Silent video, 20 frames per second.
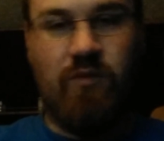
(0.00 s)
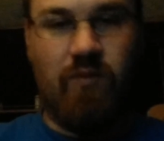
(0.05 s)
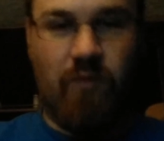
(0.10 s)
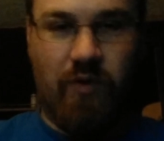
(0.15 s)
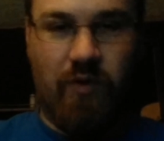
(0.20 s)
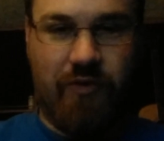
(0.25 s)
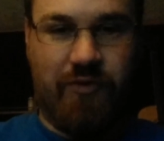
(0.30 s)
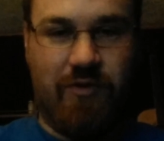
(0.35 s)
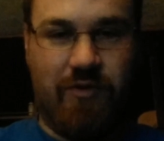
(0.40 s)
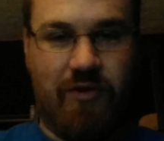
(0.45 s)

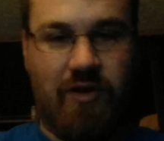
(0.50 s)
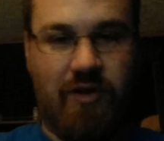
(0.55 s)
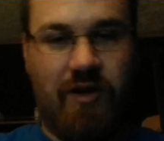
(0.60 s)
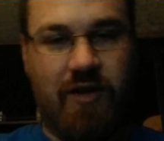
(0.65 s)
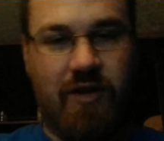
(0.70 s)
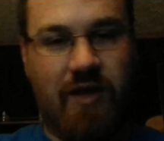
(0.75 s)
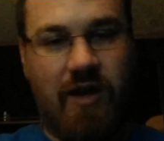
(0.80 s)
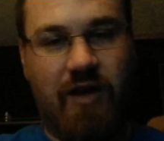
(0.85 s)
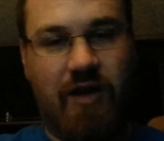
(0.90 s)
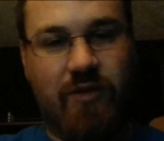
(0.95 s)
What's going on,
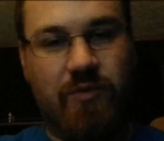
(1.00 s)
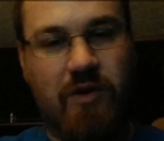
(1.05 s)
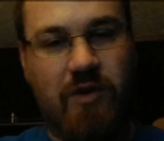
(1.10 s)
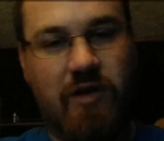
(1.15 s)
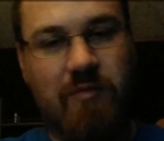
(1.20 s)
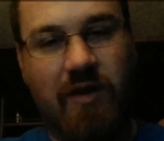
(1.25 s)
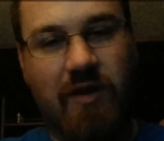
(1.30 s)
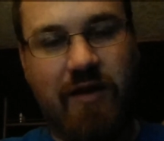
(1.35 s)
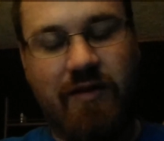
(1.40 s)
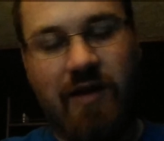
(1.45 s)
guys?
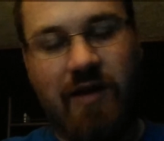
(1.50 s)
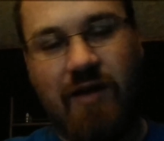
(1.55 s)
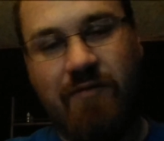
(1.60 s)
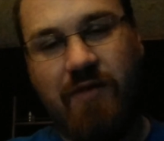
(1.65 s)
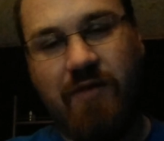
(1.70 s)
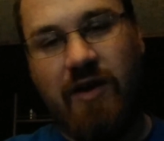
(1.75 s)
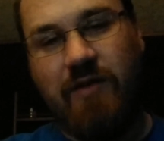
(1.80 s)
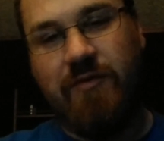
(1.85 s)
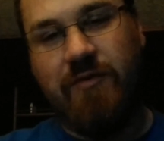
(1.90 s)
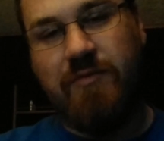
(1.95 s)
Welcome to
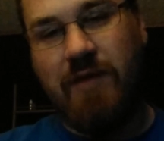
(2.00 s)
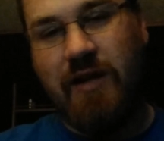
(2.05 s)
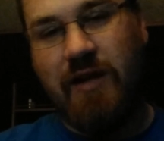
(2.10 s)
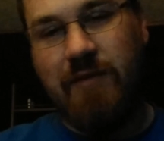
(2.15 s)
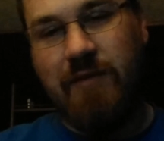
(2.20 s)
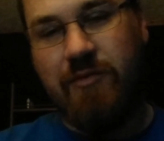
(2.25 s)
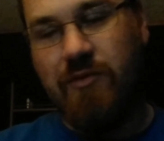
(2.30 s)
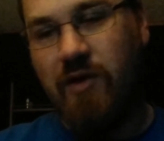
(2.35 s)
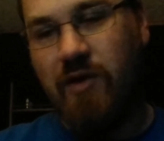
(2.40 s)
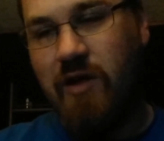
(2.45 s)
LateNightVapes. My
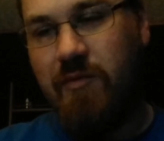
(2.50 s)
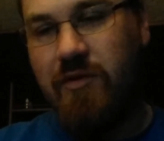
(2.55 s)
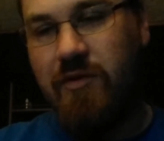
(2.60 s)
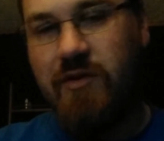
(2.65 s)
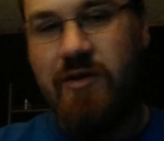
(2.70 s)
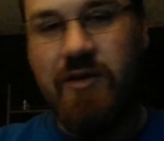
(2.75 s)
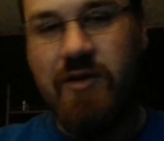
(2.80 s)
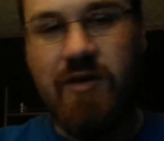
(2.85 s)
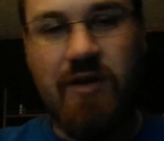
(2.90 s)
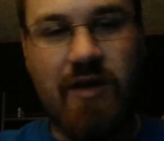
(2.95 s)
name's
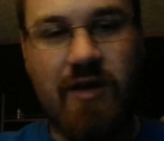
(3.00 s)
Rabbit.